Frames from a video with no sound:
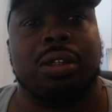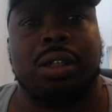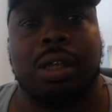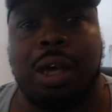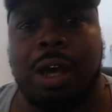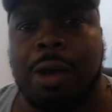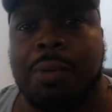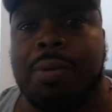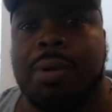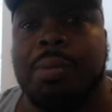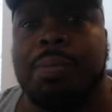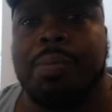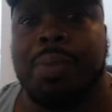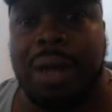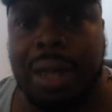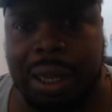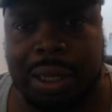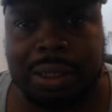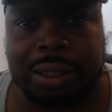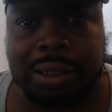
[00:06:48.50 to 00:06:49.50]
Y'all be
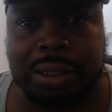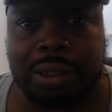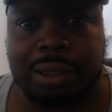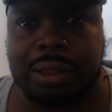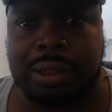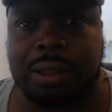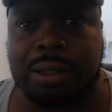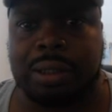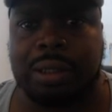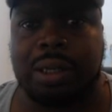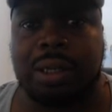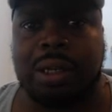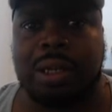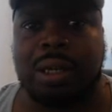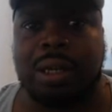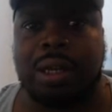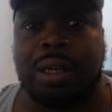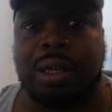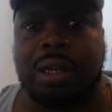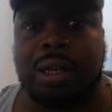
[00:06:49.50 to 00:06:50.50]
blessed.
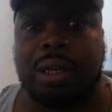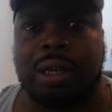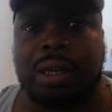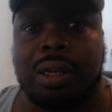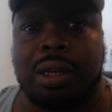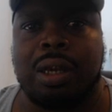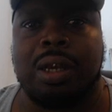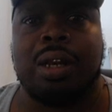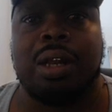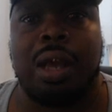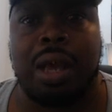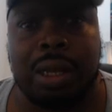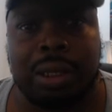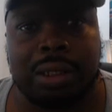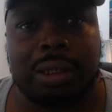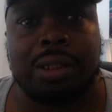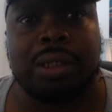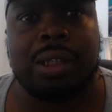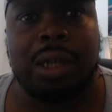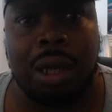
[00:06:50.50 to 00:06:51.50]
And I'll
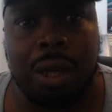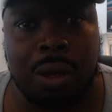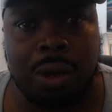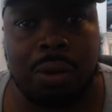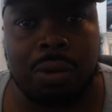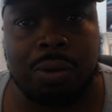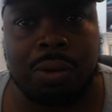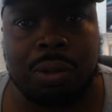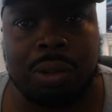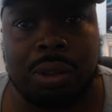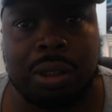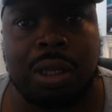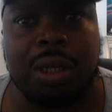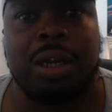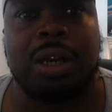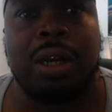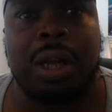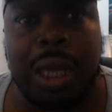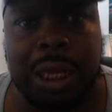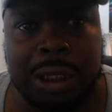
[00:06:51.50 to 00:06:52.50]
see y'all in
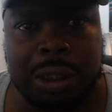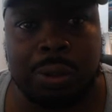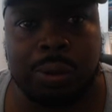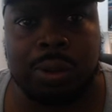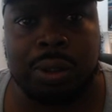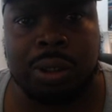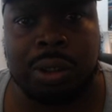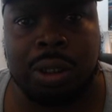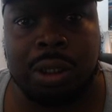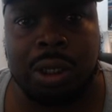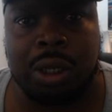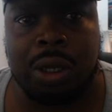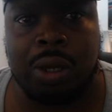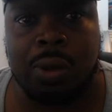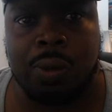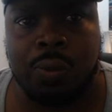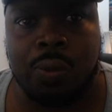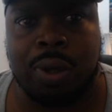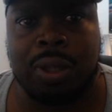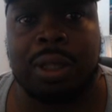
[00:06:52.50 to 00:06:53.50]
the next one
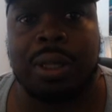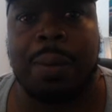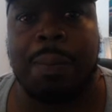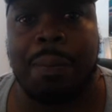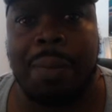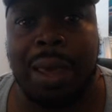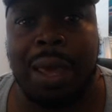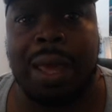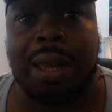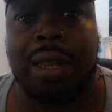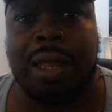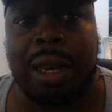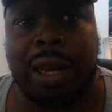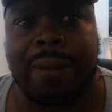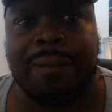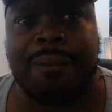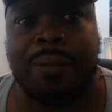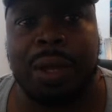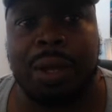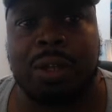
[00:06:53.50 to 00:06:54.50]
with the Madden
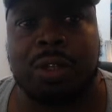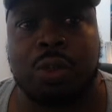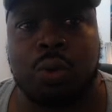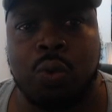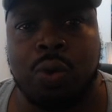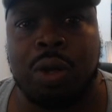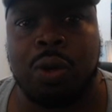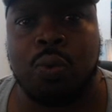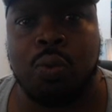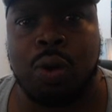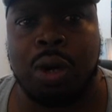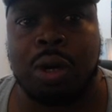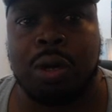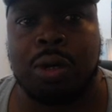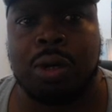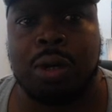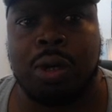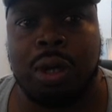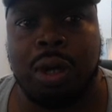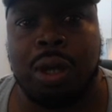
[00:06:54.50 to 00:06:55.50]
NFL
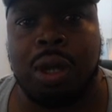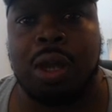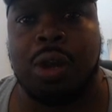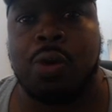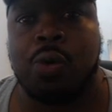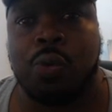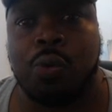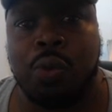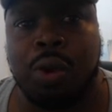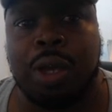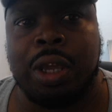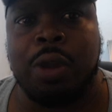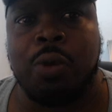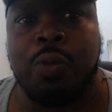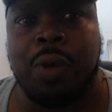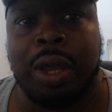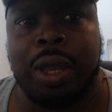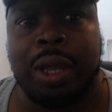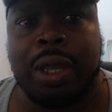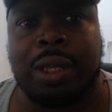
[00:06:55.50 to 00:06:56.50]
21 Ricky
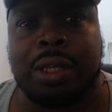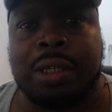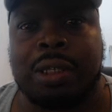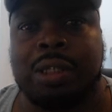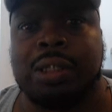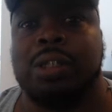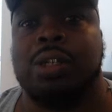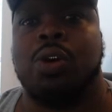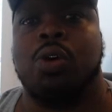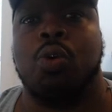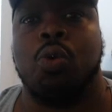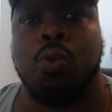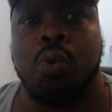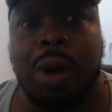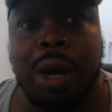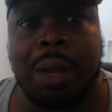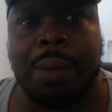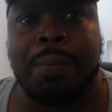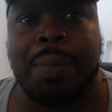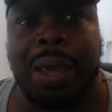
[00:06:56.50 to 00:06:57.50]
Rayton's
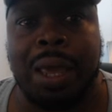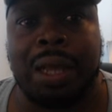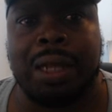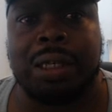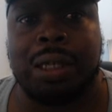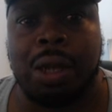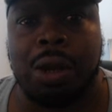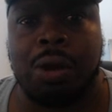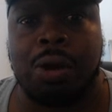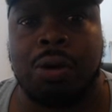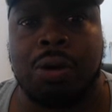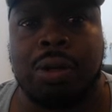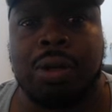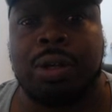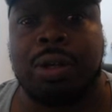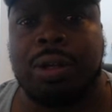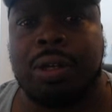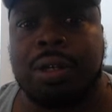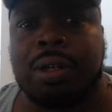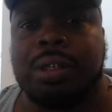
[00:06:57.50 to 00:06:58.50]
running backs, y'all.
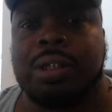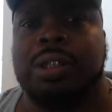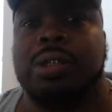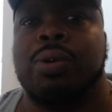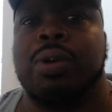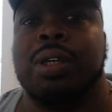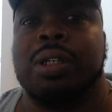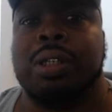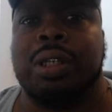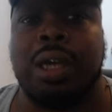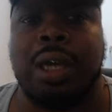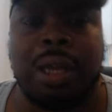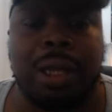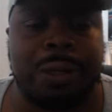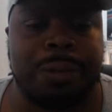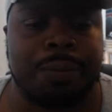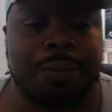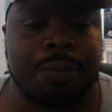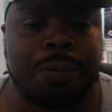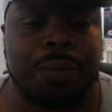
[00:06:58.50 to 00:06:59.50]
So let's get
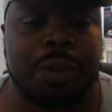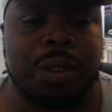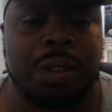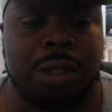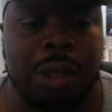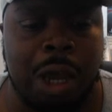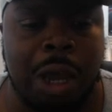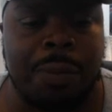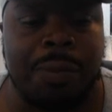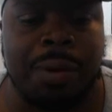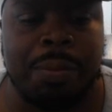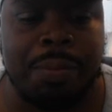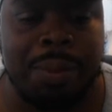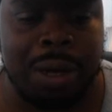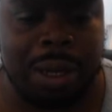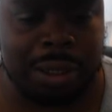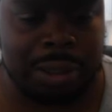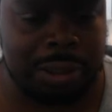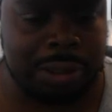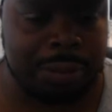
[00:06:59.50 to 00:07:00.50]
it. Y'all be
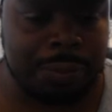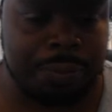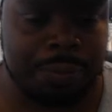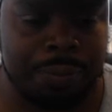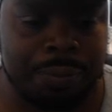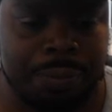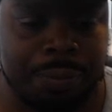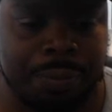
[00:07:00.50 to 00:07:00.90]
blessed.